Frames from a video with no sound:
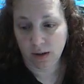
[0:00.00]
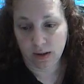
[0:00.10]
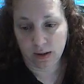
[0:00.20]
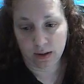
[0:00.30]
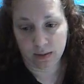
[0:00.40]

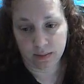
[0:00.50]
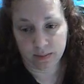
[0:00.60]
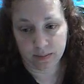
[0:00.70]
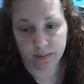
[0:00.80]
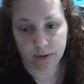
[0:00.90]

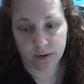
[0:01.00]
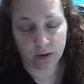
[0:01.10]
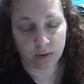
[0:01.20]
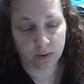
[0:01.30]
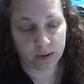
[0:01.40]

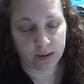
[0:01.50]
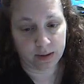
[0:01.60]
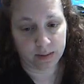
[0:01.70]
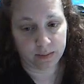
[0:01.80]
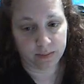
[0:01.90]

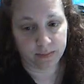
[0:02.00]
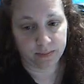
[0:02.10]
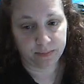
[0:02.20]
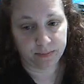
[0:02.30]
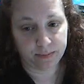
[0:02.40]

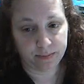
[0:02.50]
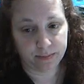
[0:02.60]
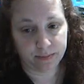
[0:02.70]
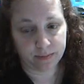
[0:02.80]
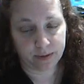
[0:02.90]

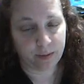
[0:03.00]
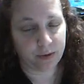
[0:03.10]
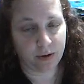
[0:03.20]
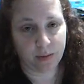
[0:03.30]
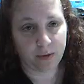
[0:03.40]
I'm
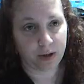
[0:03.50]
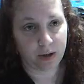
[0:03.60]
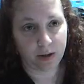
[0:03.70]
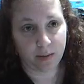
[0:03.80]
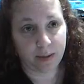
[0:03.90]
sorry, I'm
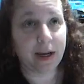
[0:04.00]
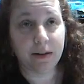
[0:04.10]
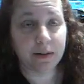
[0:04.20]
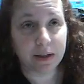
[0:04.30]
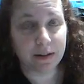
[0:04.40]
saying, I
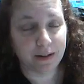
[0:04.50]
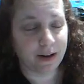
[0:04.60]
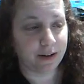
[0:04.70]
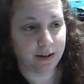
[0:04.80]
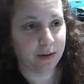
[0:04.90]
can't think a lot.